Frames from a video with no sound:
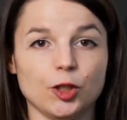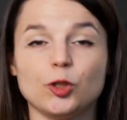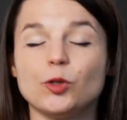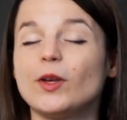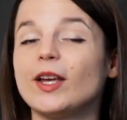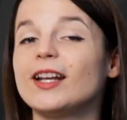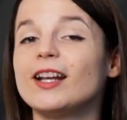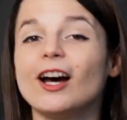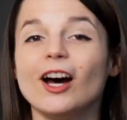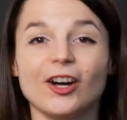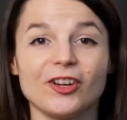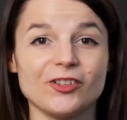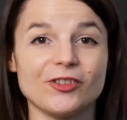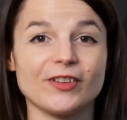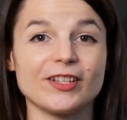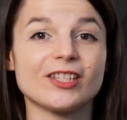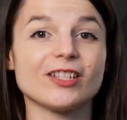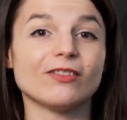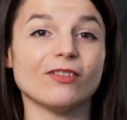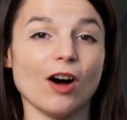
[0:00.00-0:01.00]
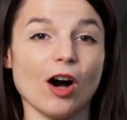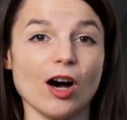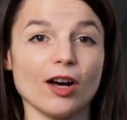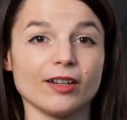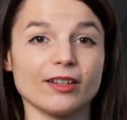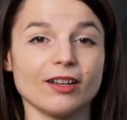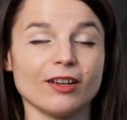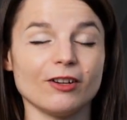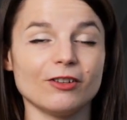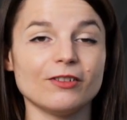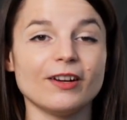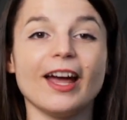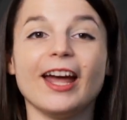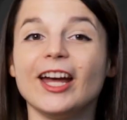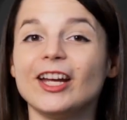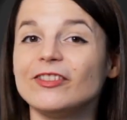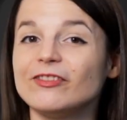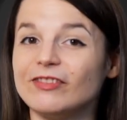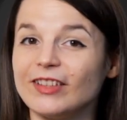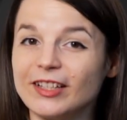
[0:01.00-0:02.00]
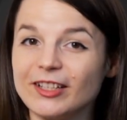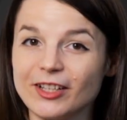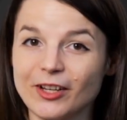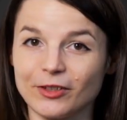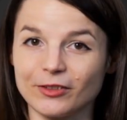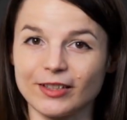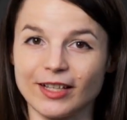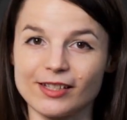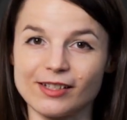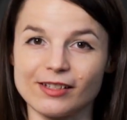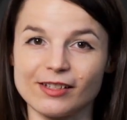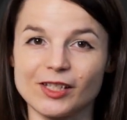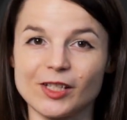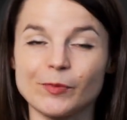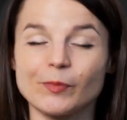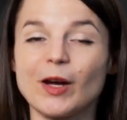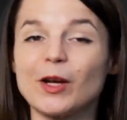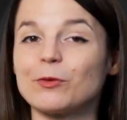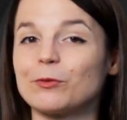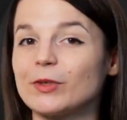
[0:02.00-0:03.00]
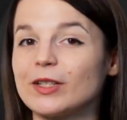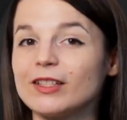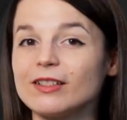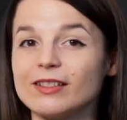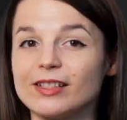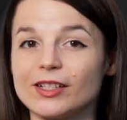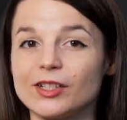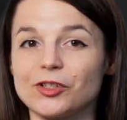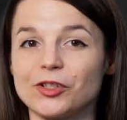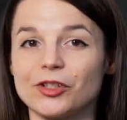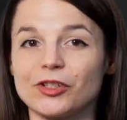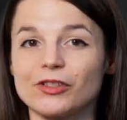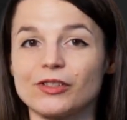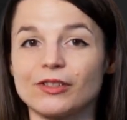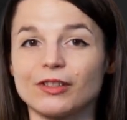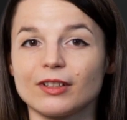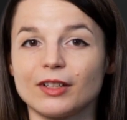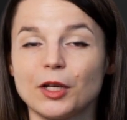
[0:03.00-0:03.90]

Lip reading: You get hundreds of audio and video lessons by real teachers,